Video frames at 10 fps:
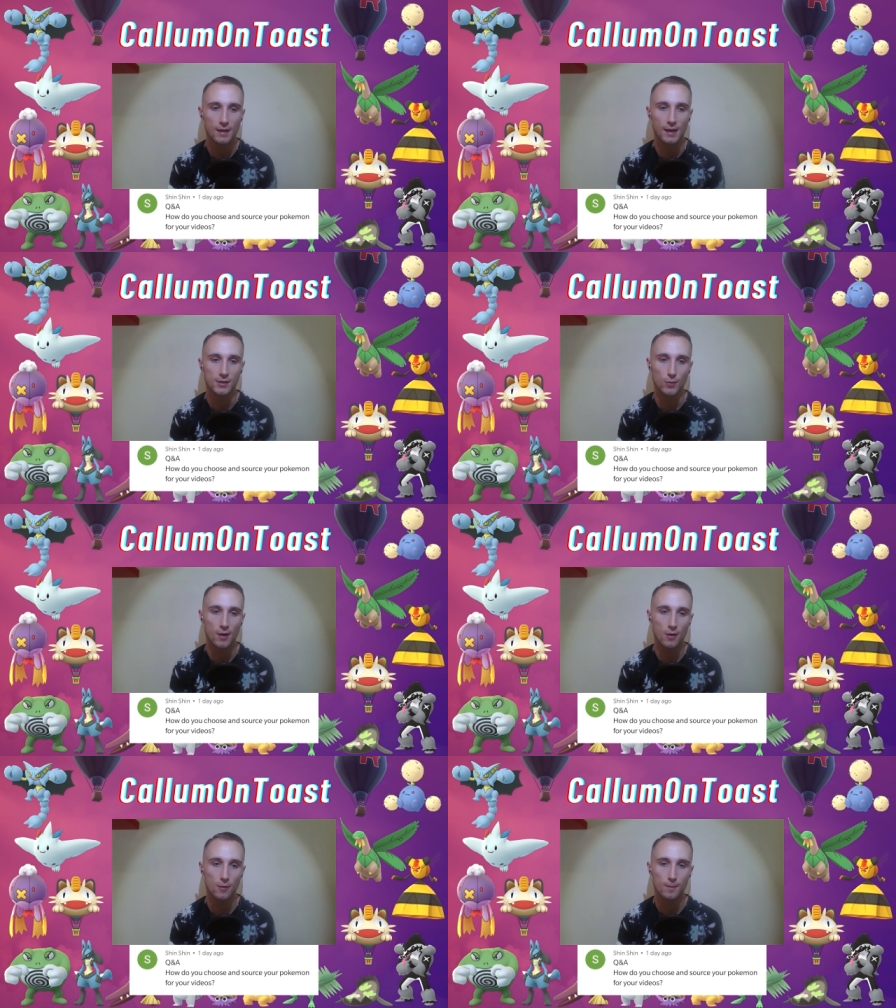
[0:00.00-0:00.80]
as
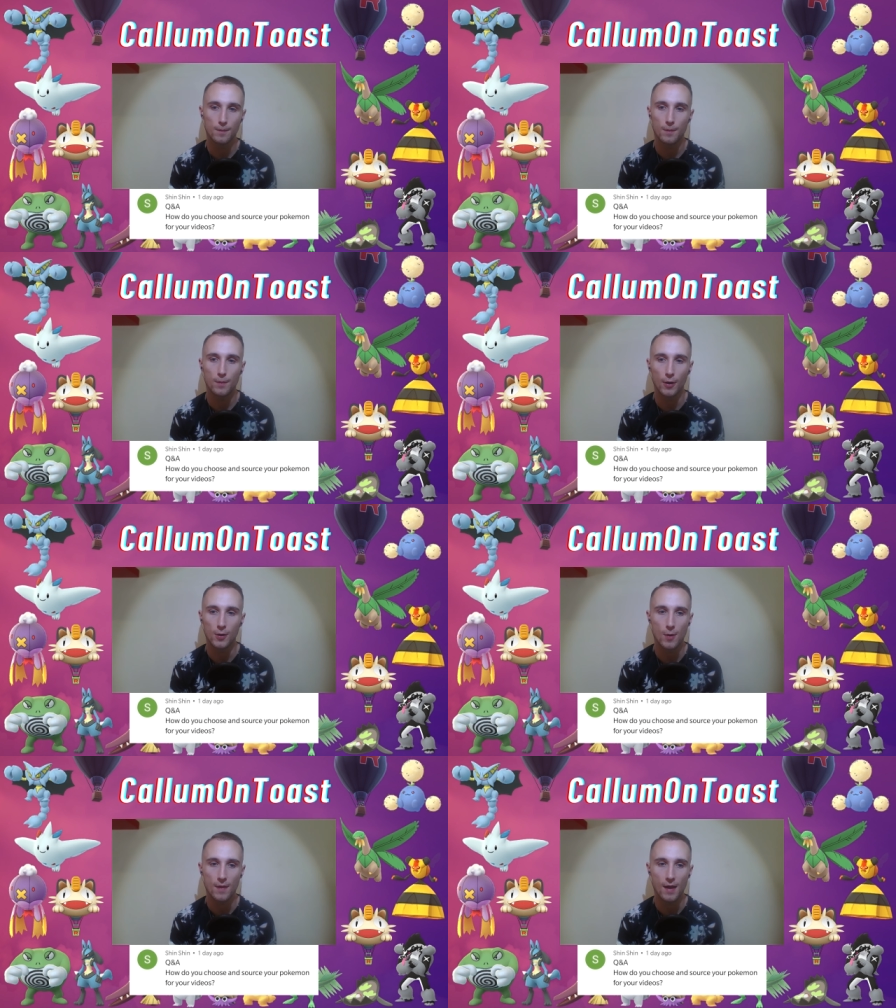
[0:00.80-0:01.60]
well
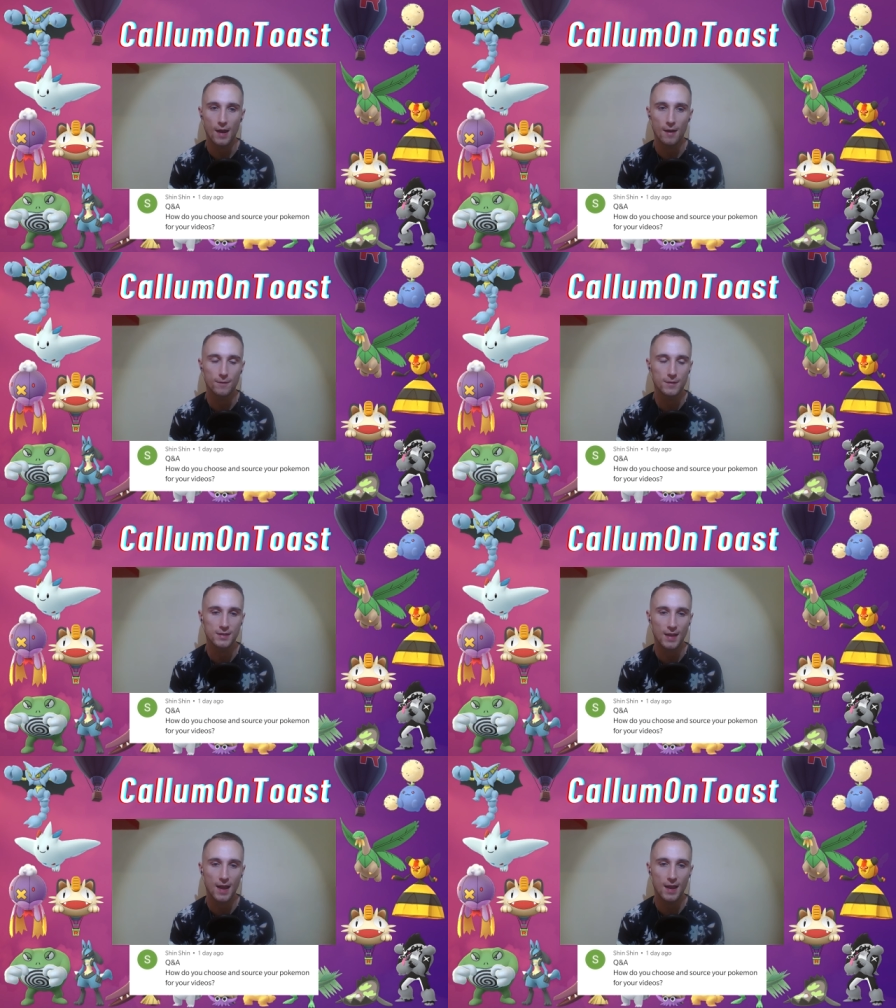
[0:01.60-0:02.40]
Pokemon that have
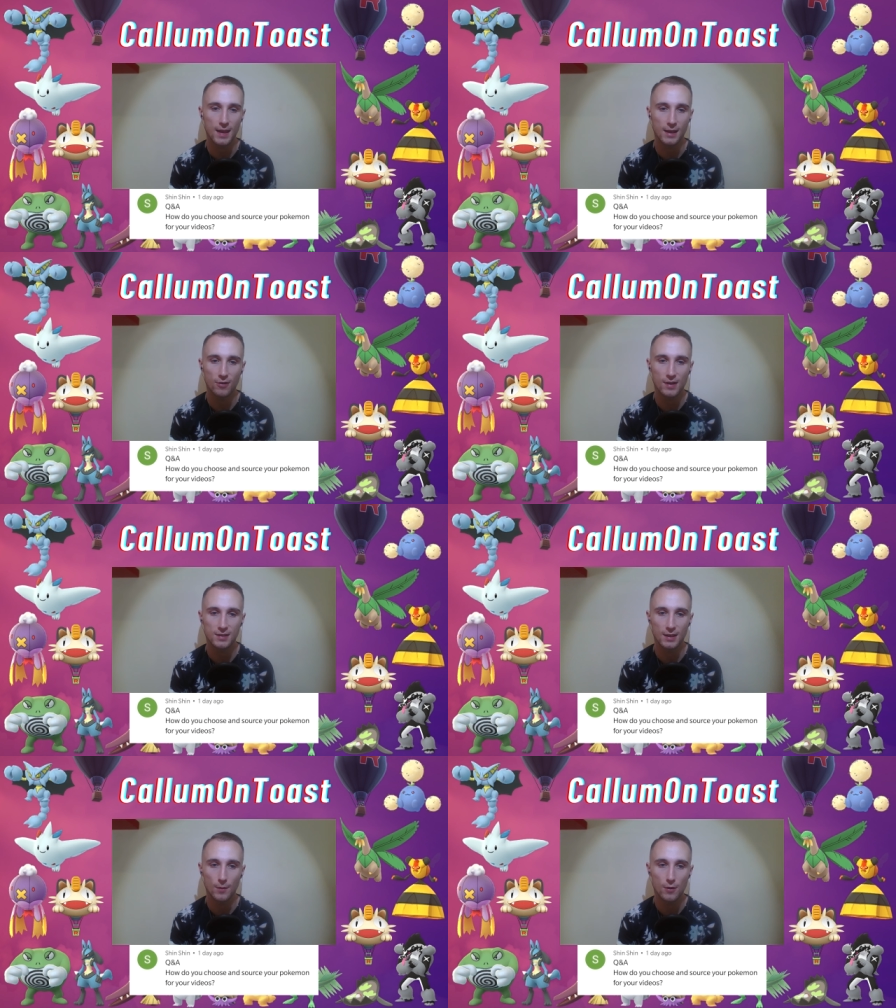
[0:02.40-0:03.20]
stat
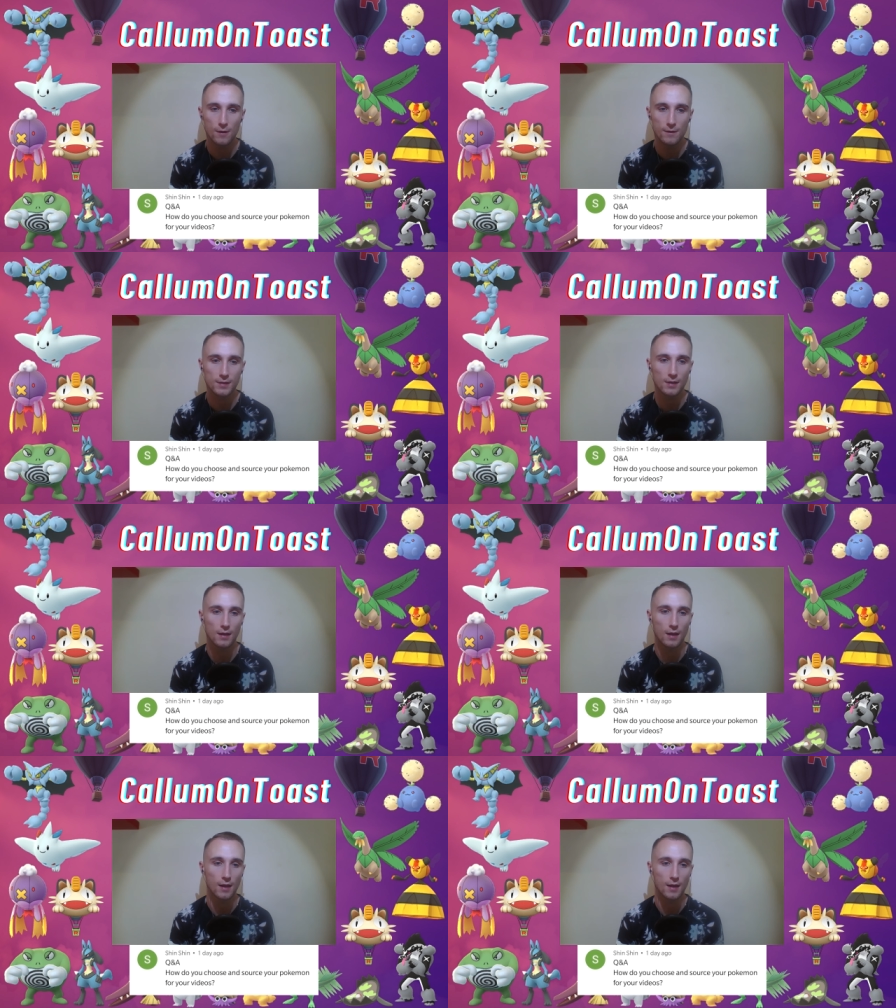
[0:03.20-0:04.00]
increasing moves,
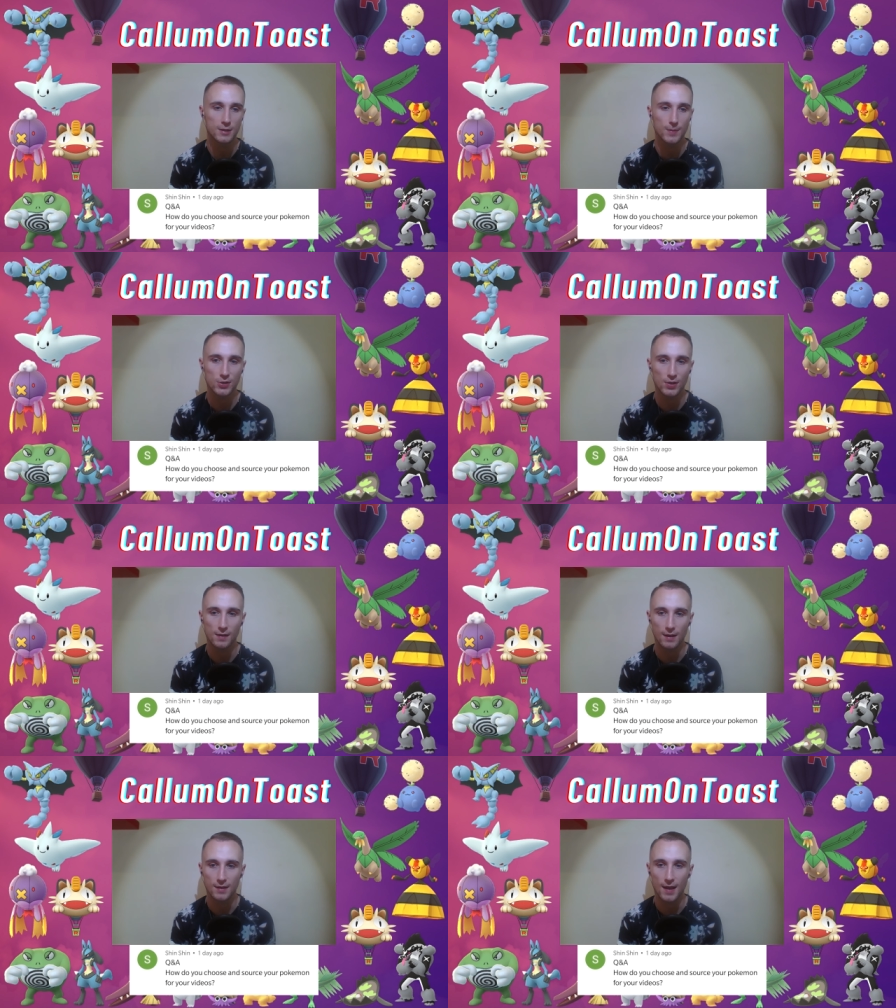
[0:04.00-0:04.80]
especially
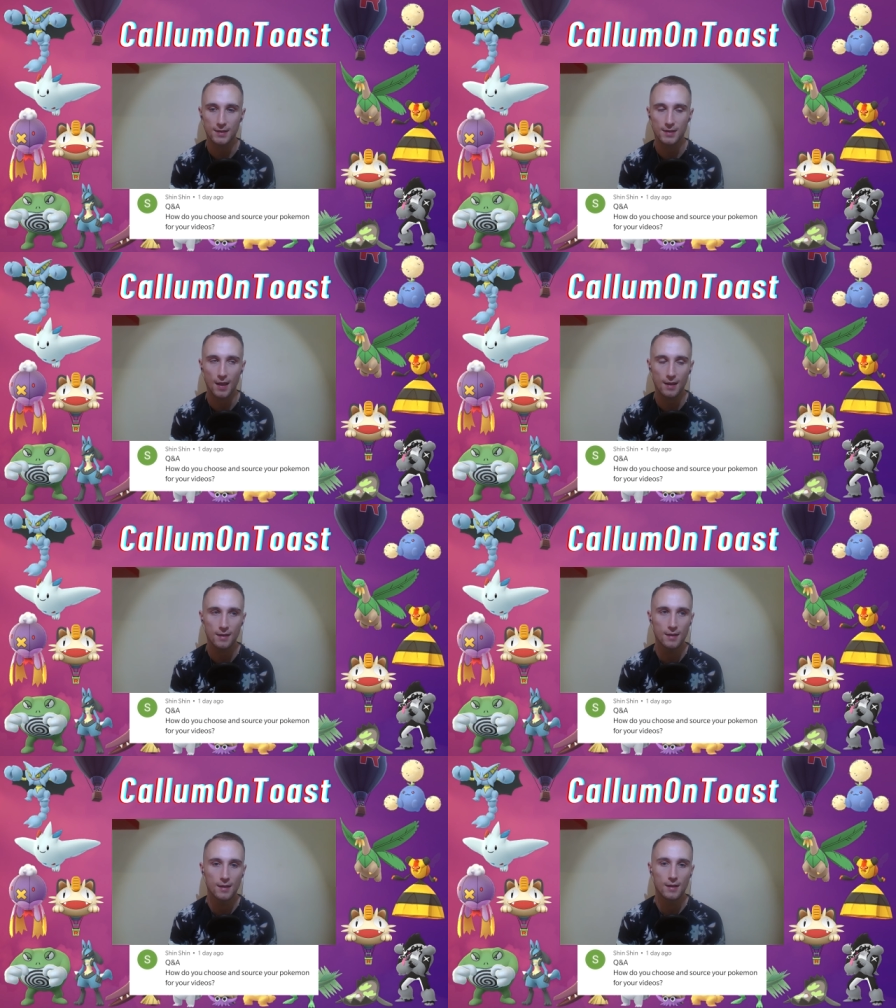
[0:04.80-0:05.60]
the attack stat,
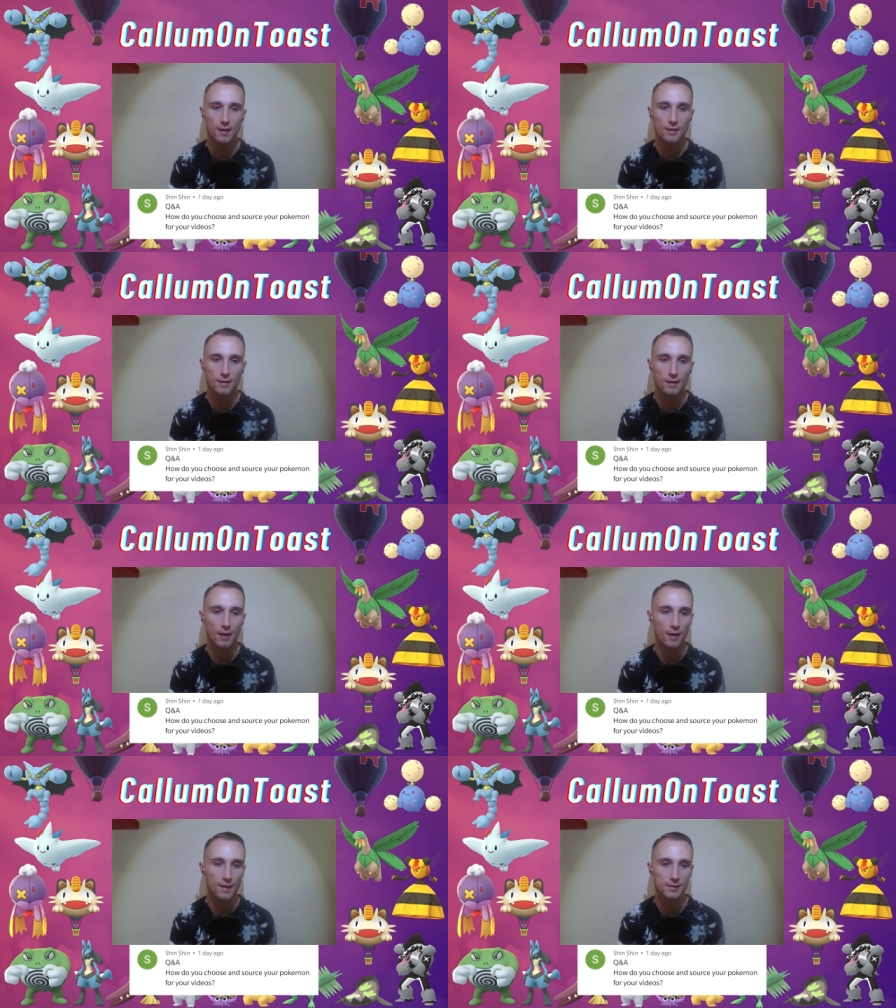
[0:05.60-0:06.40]

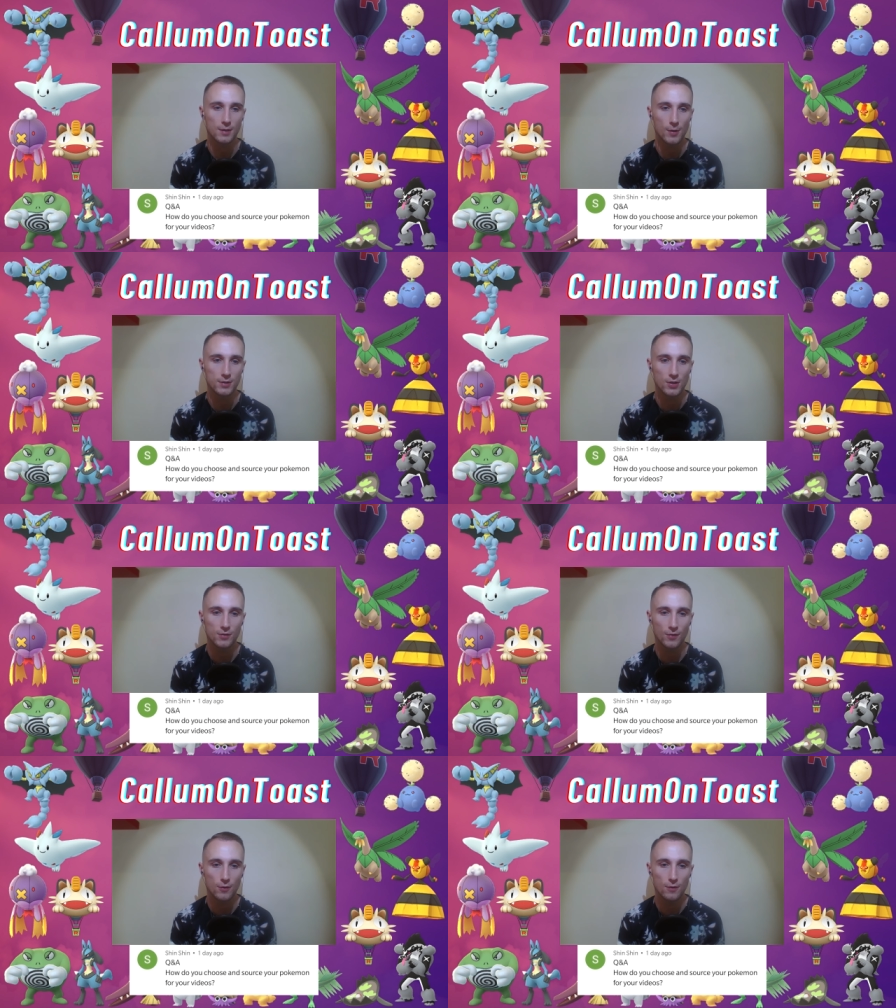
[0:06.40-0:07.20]
that's the most
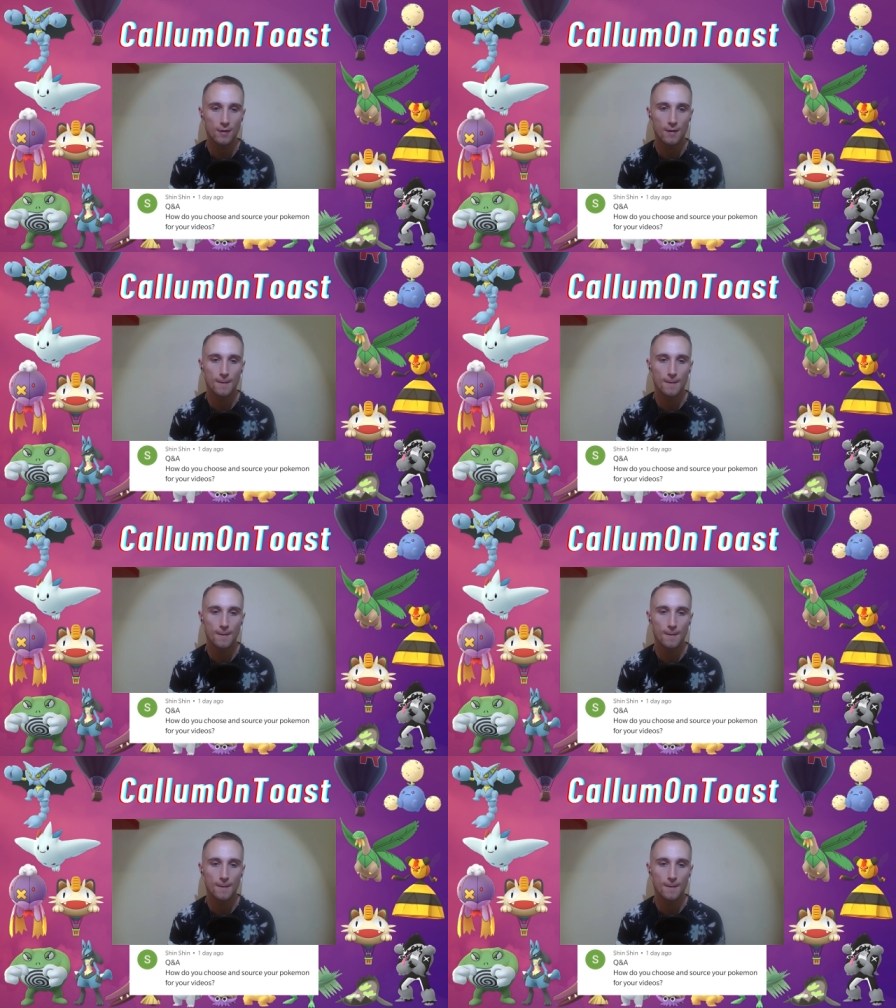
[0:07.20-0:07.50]
useful.